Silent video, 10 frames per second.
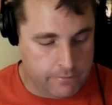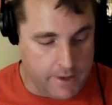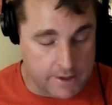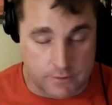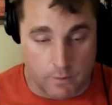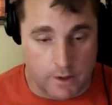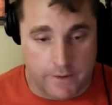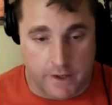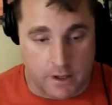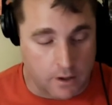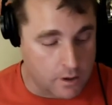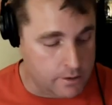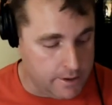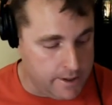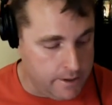that's one of the things
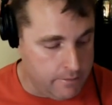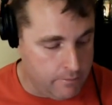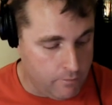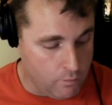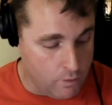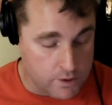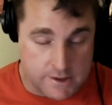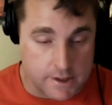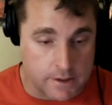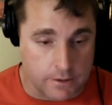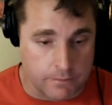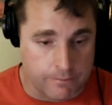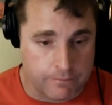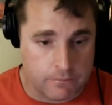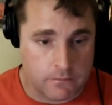Clark Lee wants to do,
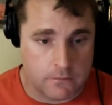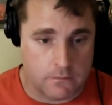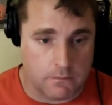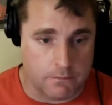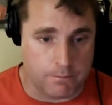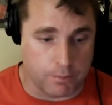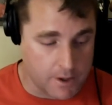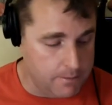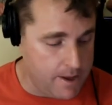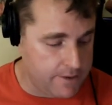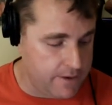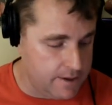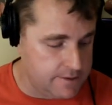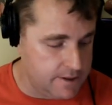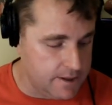bring back the
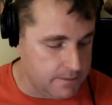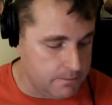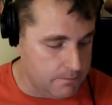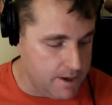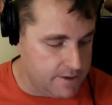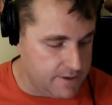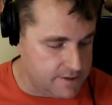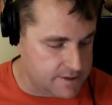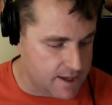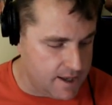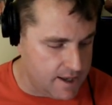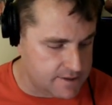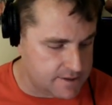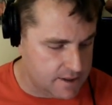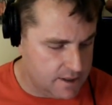identity, make these
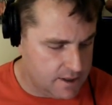guys